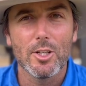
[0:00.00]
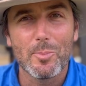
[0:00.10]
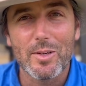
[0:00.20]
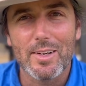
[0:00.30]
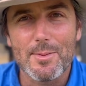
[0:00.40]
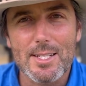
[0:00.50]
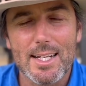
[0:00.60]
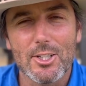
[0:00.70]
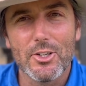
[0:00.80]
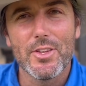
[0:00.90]
a bit of an
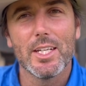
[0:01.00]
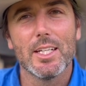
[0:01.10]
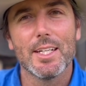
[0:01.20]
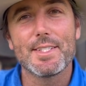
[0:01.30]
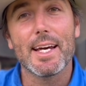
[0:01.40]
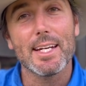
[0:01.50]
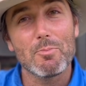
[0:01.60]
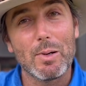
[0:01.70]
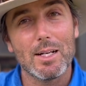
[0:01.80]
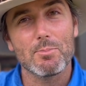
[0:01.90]
update on the
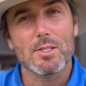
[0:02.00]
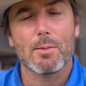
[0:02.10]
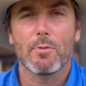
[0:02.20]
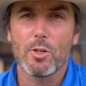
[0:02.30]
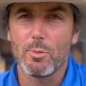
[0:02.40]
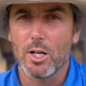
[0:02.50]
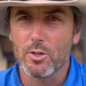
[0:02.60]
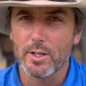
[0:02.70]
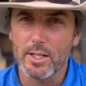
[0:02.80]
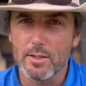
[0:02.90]
Dane pups. Some of you
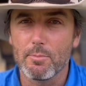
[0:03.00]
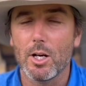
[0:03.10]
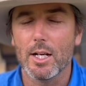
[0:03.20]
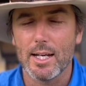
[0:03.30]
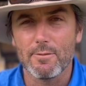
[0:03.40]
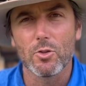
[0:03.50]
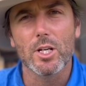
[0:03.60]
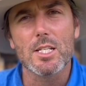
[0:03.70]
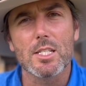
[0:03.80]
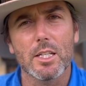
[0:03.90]
might have
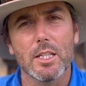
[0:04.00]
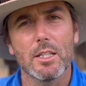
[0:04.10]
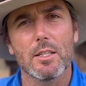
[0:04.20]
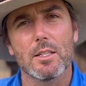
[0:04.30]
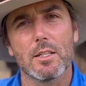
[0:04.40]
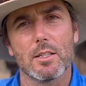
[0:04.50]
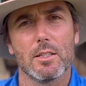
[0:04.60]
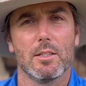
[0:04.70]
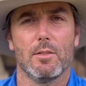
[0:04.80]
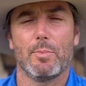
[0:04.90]
already seen
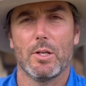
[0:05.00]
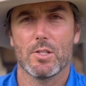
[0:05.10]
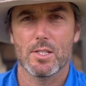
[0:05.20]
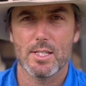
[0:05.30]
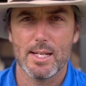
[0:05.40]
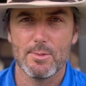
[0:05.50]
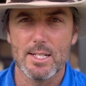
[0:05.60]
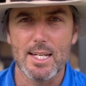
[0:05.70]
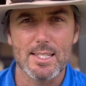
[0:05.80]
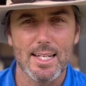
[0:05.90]
the post Sam
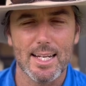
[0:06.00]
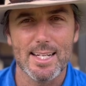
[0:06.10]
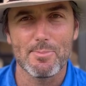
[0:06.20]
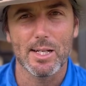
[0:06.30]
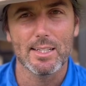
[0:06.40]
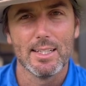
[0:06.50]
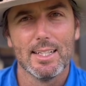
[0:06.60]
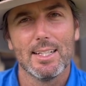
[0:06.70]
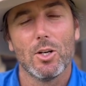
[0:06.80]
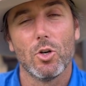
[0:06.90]
did yesterday, but
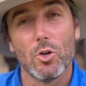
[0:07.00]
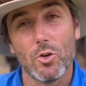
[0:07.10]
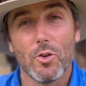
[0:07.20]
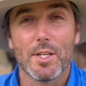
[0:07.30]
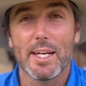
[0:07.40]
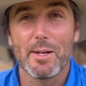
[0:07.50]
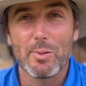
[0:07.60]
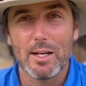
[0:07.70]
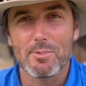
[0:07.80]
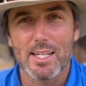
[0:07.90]
all the Dane
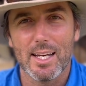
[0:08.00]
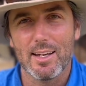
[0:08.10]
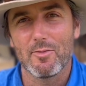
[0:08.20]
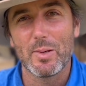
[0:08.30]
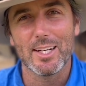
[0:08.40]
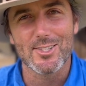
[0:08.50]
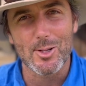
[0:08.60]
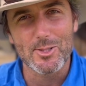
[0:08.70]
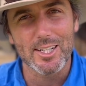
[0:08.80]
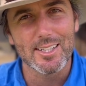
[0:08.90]
pups have been
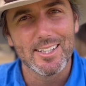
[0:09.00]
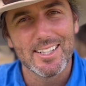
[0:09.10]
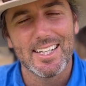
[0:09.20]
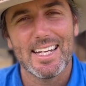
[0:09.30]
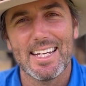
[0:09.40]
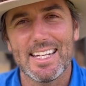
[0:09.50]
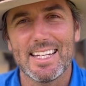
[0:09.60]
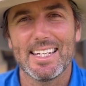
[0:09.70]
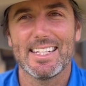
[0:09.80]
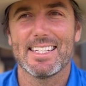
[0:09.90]
adopted,
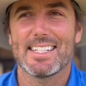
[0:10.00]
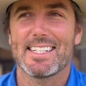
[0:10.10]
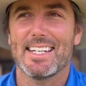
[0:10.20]
and